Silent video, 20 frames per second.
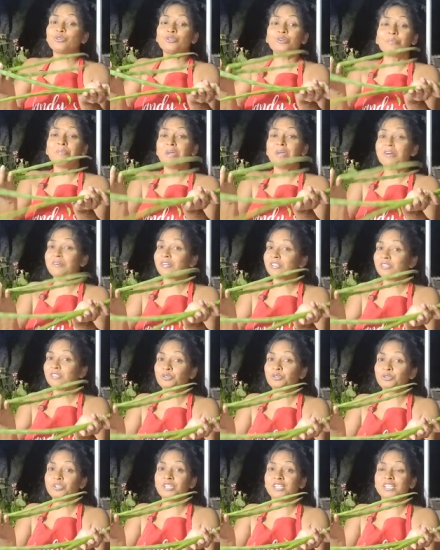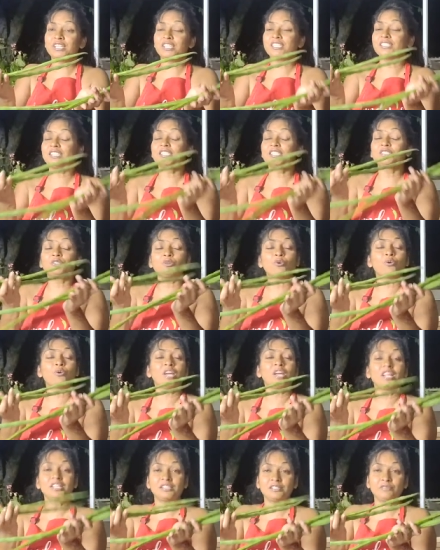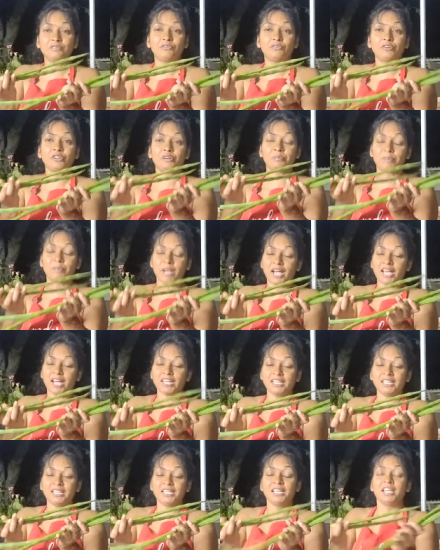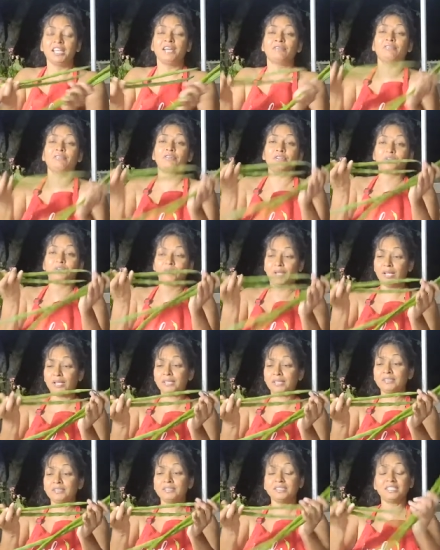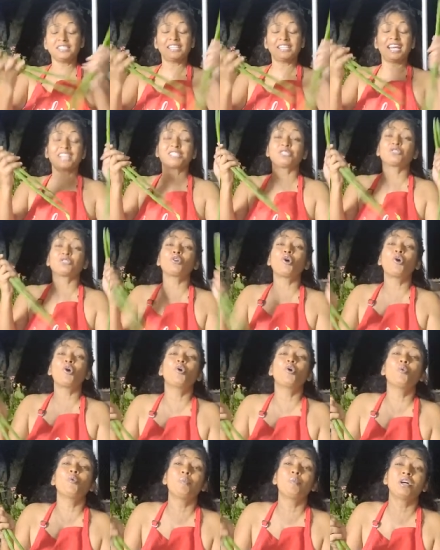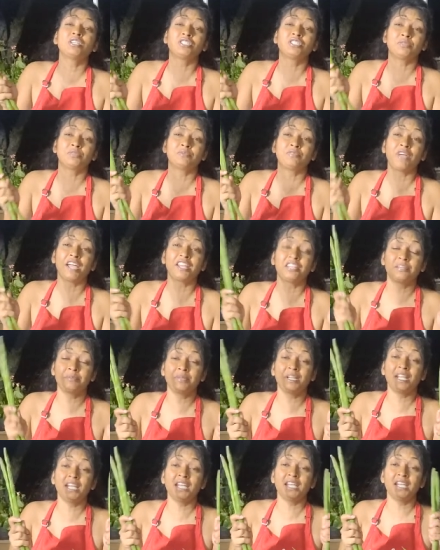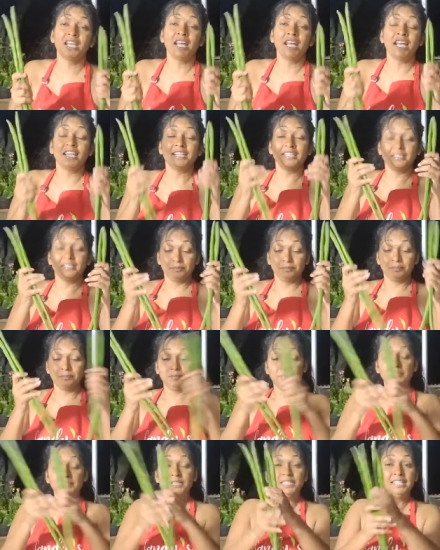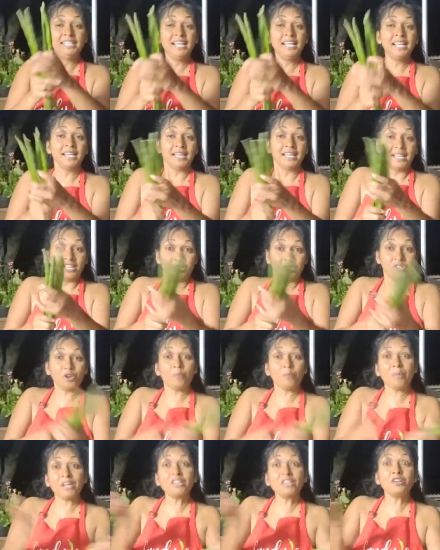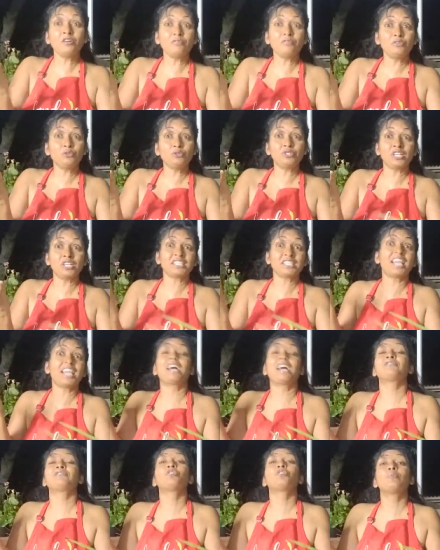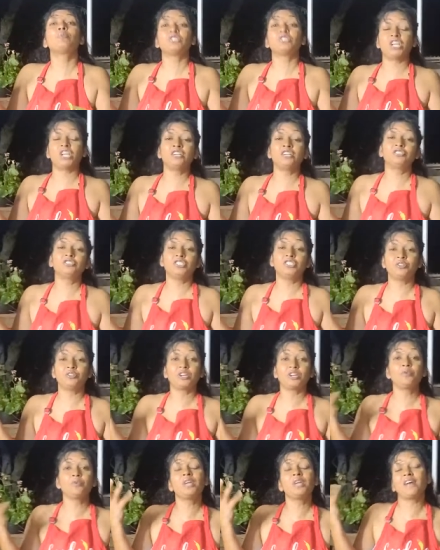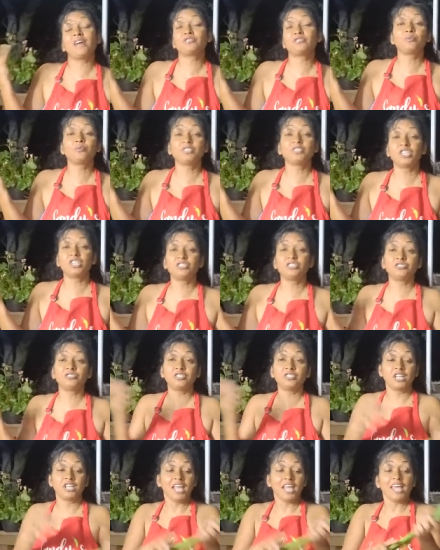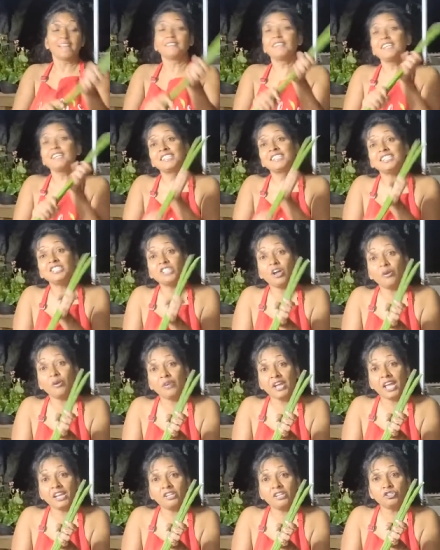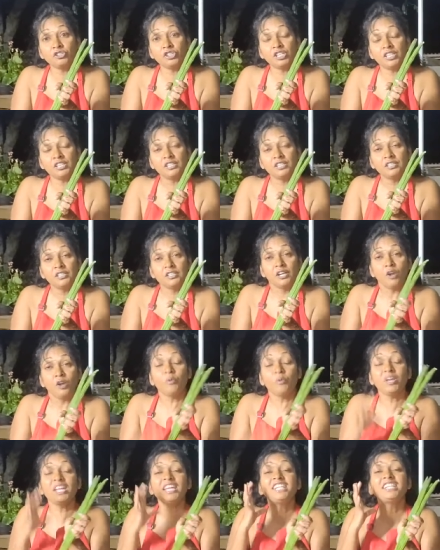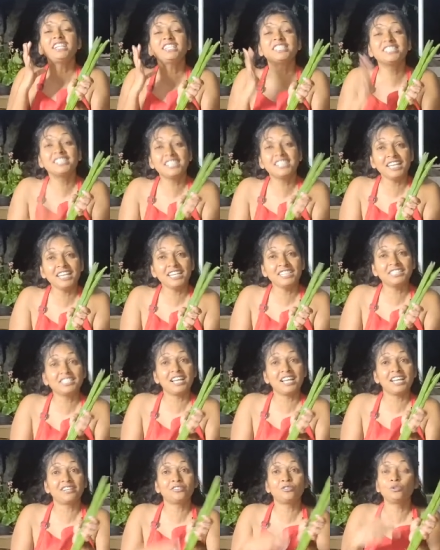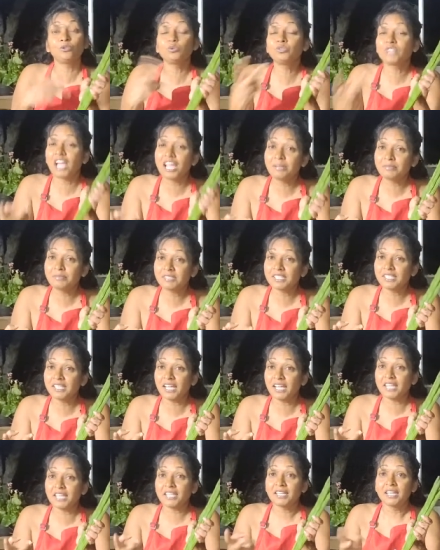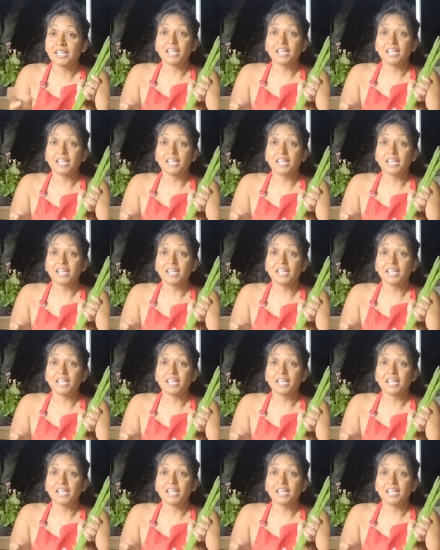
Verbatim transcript: the miracle tree this is so healthy for your body for your health it has so much vitamin a you know many of you says i have so much energy okay we have so much energy this is our energy we eat the seeds like two times a day